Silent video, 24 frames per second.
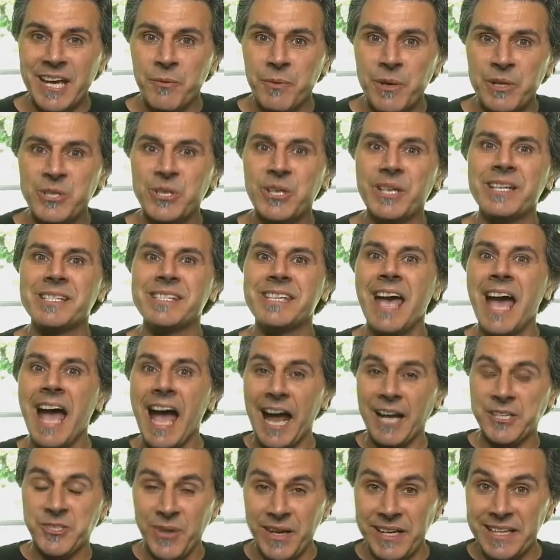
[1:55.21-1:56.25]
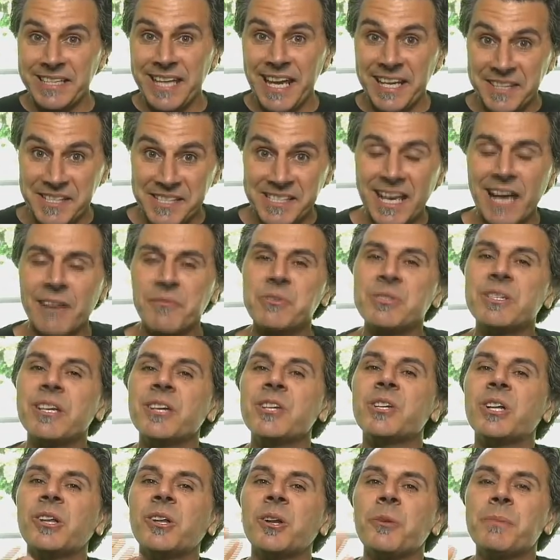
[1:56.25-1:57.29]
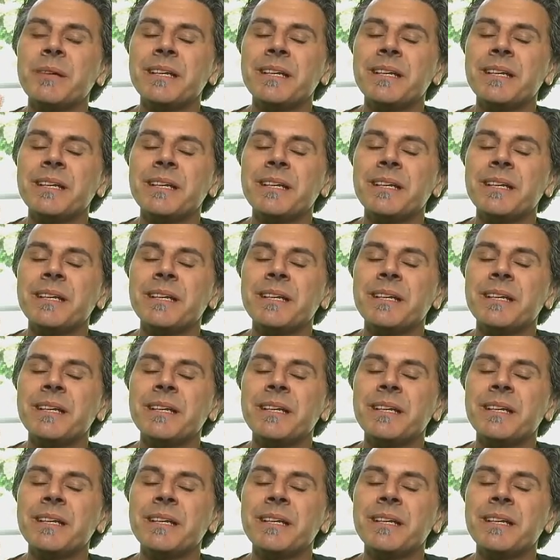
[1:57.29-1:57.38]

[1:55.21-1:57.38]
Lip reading: which is I try to take this conversation a little